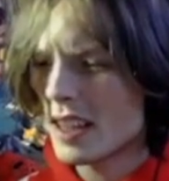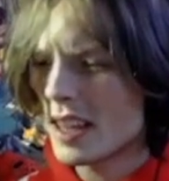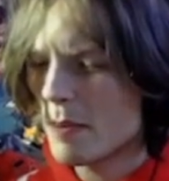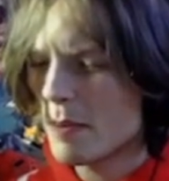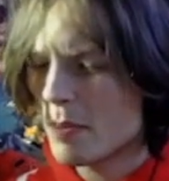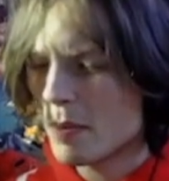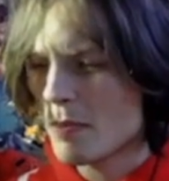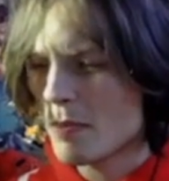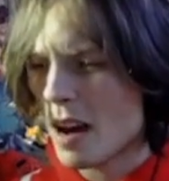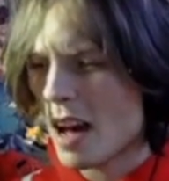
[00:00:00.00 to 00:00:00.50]

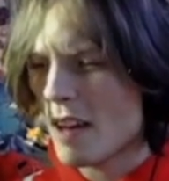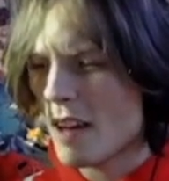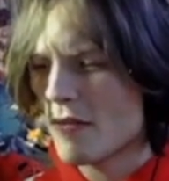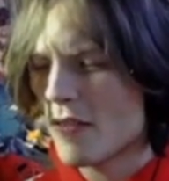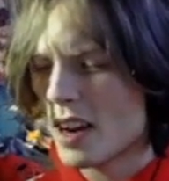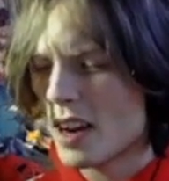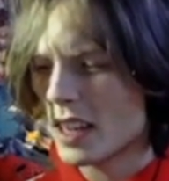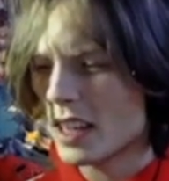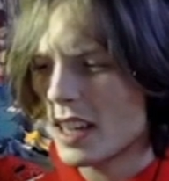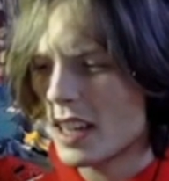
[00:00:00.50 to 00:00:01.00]
keeping my
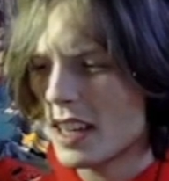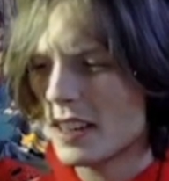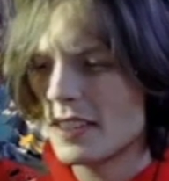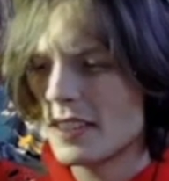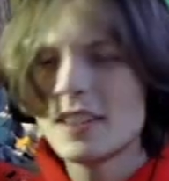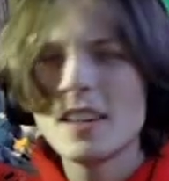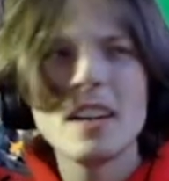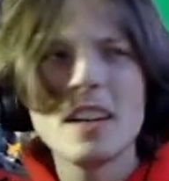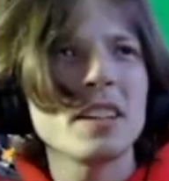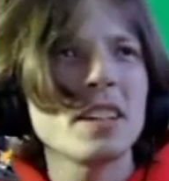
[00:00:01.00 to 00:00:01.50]
fucking
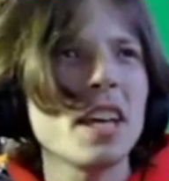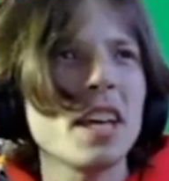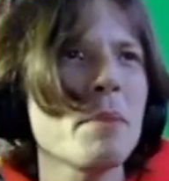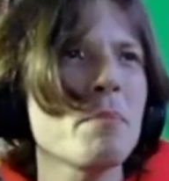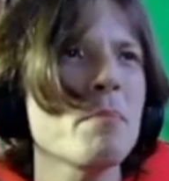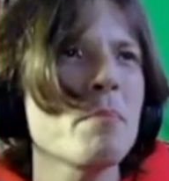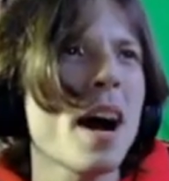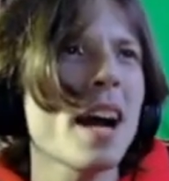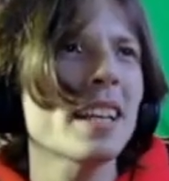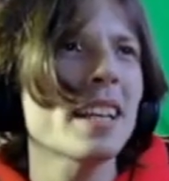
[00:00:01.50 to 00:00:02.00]

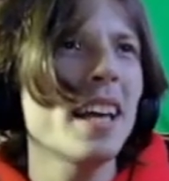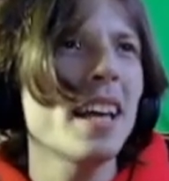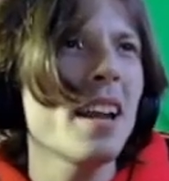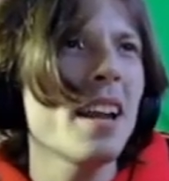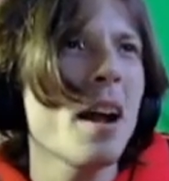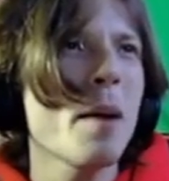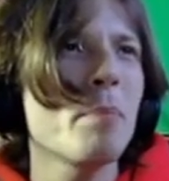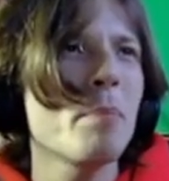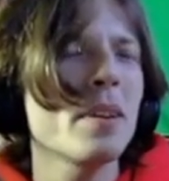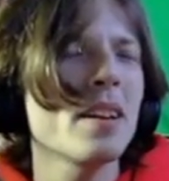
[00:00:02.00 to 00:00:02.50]
keep my
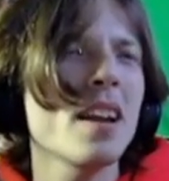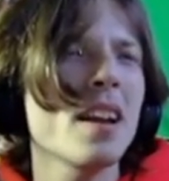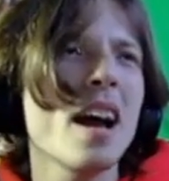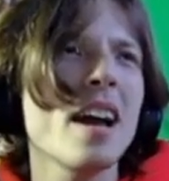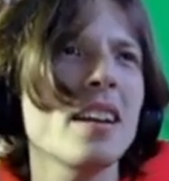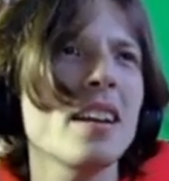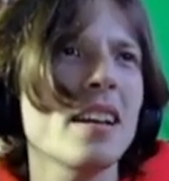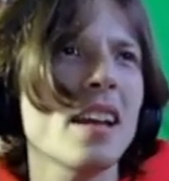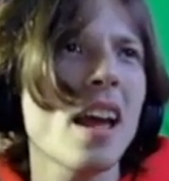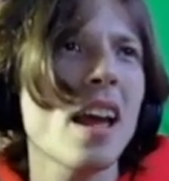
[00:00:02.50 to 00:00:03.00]
kid up at
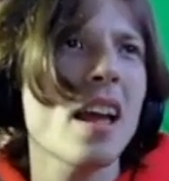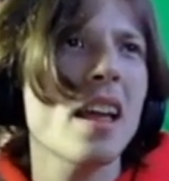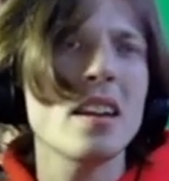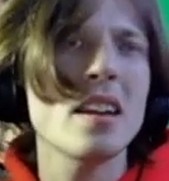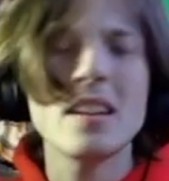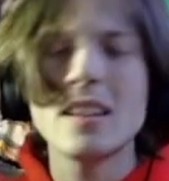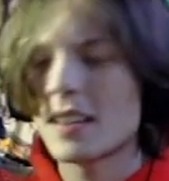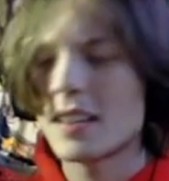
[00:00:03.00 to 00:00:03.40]
night again.